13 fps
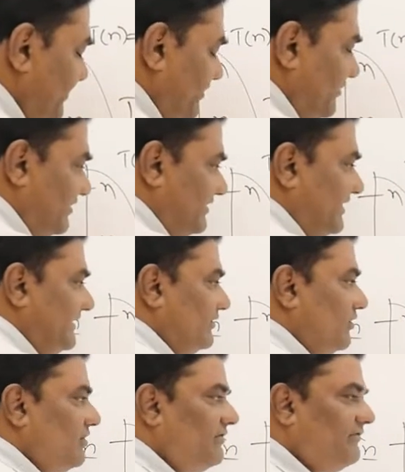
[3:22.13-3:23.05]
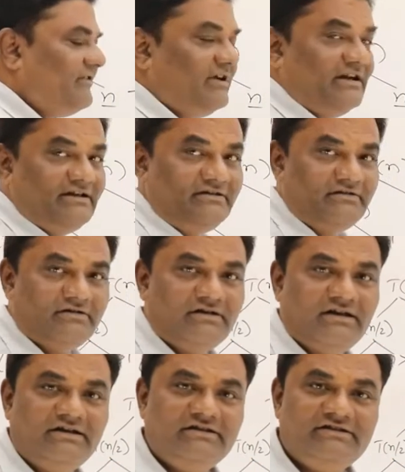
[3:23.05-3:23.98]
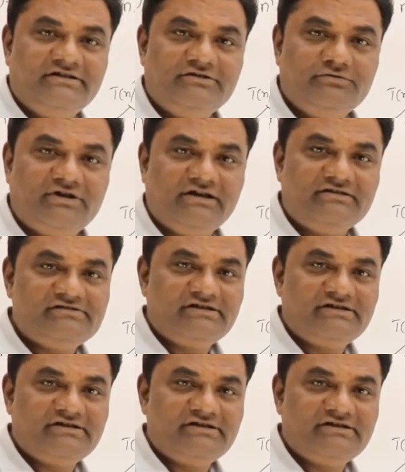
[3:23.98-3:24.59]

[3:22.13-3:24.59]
or theta of n, anything you can